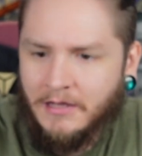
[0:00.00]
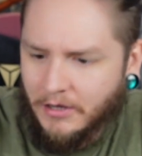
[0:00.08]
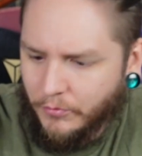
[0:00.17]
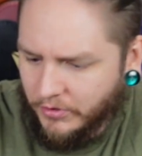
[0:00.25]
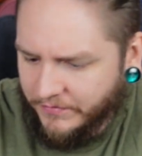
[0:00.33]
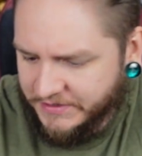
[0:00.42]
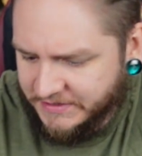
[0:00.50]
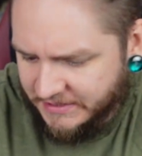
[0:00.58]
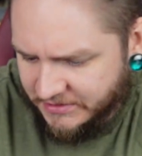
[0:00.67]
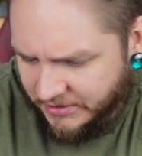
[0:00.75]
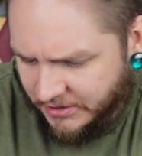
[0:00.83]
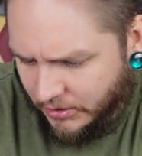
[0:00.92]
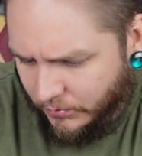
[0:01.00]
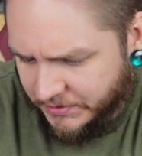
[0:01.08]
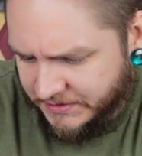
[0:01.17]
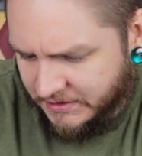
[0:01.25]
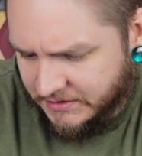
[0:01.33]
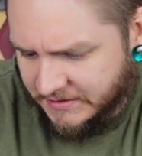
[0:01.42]
I wonder if it says on here
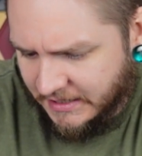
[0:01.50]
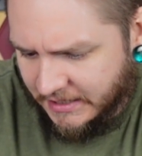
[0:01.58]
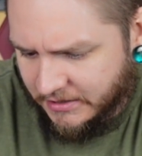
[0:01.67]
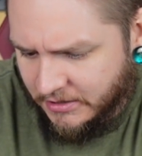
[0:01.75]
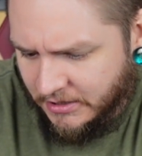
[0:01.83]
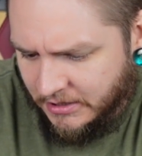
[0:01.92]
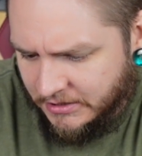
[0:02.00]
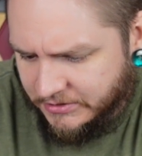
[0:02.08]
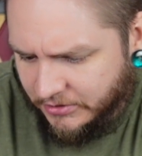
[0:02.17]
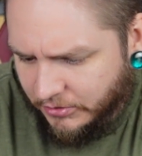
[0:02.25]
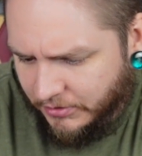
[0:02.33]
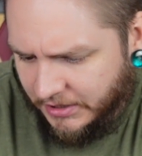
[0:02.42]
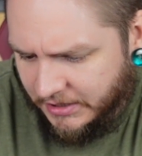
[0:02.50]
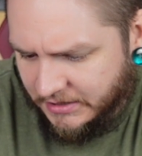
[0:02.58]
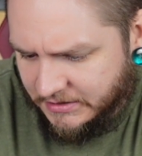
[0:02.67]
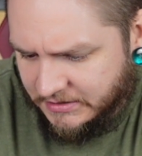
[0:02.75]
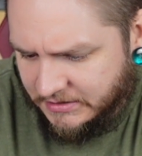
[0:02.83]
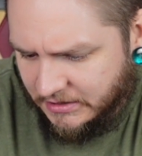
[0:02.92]
what's inside. So
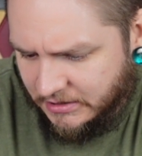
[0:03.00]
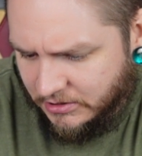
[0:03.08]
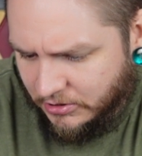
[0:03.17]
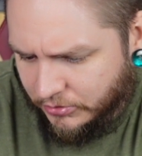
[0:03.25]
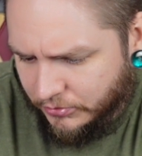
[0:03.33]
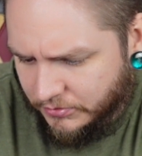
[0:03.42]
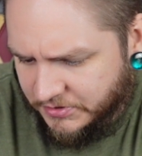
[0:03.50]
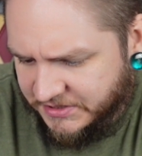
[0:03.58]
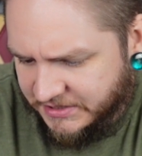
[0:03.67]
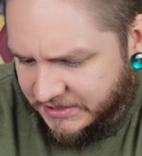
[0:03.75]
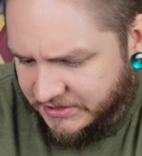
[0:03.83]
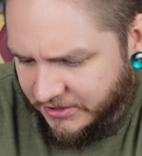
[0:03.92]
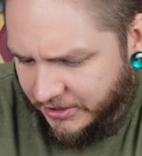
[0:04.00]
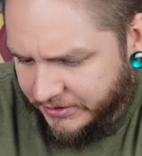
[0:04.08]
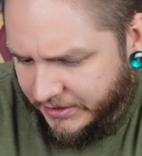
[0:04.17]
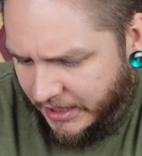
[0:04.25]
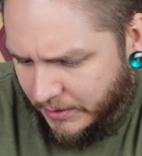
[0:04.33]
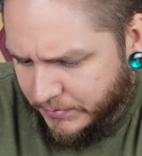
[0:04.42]
ingredients include sea
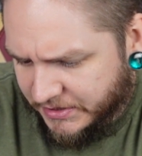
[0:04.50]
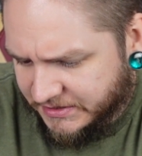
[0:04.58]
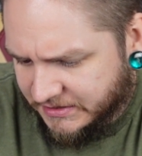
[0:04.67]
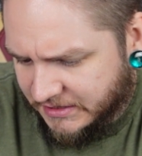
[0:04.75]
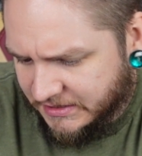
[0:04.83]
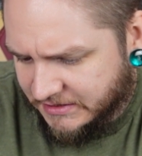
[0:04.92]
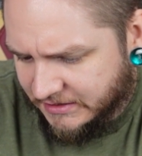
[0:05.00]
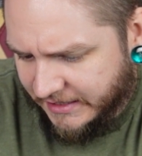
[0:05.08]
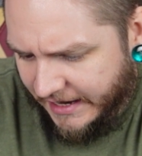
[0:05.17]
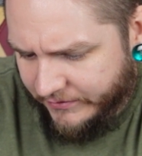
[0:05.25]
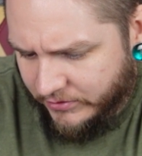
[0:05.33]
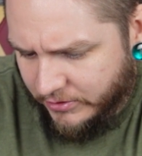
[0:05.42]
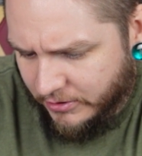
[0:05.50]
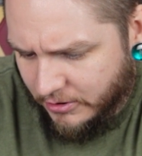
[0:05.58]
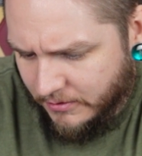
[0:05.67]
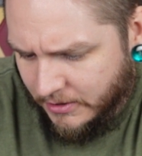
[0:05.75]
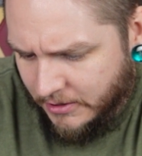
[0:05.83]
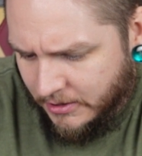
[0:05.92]
salt, hibiscus,
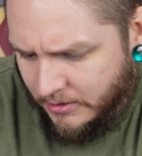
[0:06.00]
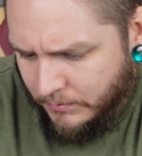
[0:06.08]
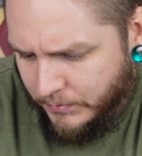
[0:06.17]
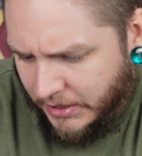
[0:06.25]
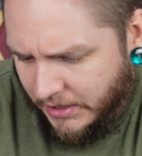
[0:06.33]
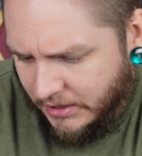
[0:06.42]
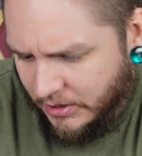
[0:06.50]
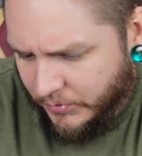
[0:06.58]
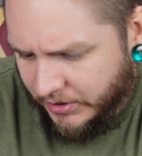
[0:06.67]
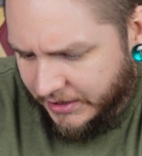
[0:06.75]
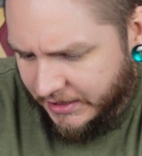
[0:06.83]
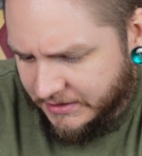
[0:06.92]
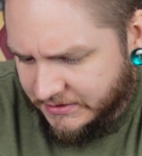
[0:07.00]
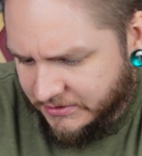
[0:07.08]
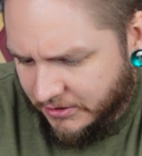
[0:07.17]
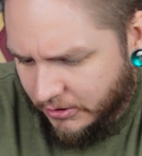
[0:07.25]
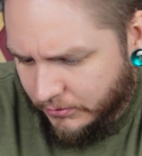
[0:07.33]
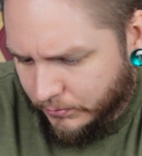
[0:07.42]
lavender, pink Himalayan
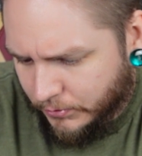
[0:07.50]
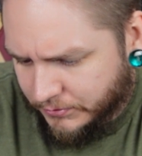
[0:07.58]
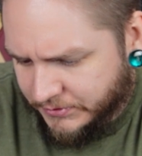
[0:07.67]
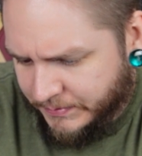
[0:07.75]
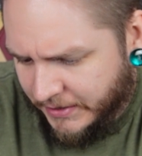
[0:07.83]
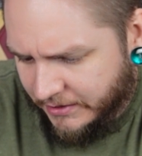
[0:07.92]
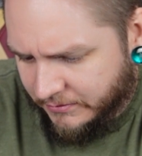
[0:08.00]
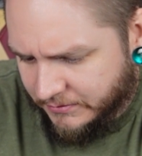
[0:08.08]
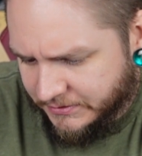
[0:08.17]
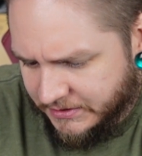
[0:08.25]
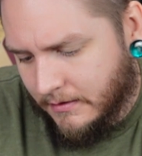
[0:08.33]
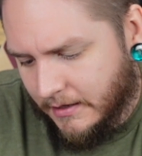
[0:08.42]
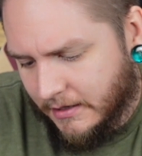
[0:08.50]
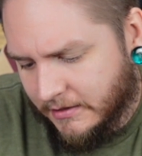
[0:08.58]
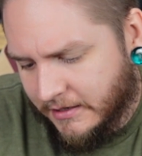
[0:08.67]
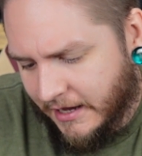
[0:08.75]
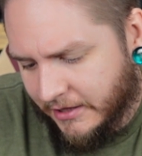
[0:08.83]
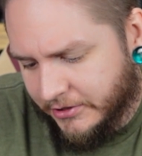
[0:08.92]
salt, rose petals,
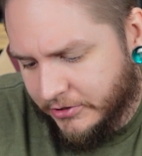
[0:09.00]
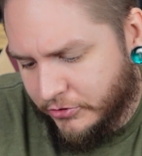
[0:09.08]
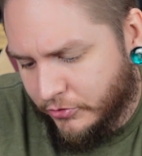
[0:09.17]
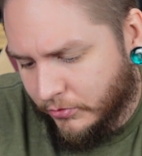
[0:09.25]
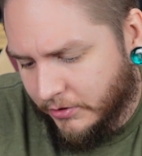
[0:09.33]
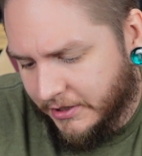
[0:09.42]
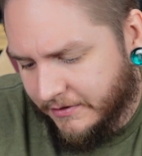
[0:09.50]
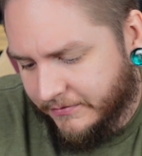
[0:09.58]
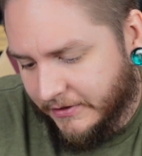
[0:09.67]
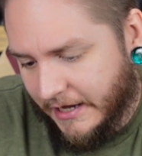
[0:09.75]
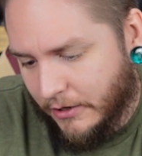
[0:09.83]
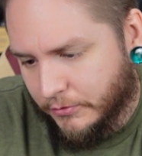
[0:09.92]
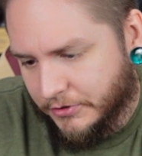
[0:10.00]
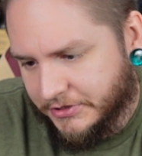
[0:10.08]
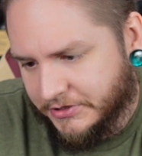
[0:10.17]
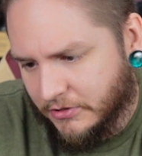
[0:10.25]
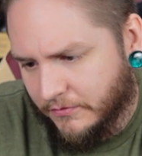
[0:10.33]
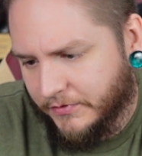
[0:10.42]
and calendula
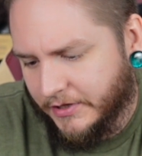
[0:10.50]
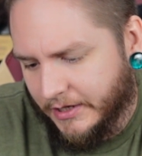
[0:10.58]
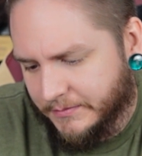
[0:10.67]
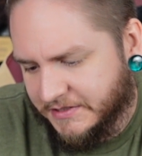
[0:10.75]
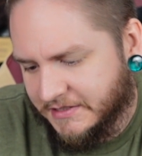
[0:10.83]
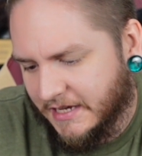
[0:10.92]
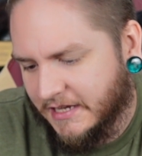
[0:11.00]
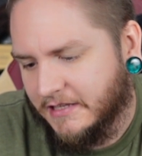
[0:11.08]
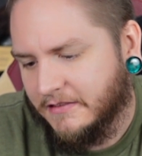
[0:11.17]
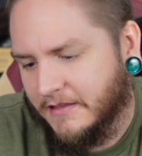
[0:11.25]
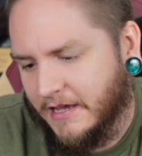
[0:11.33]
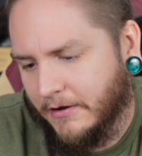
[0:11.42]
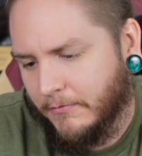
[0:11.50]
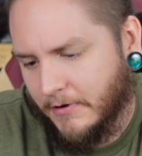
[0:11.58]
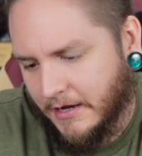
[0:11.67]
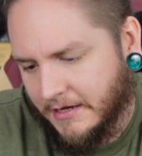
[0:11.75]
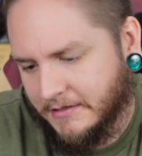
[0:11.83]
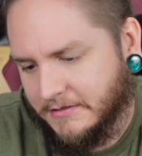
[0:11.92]
flowers. Hopefully I'm saying that
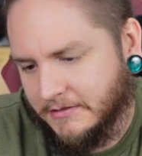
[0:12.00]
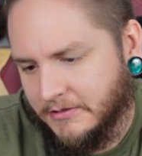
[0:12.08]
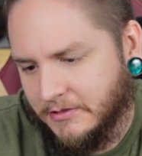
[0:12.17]
right.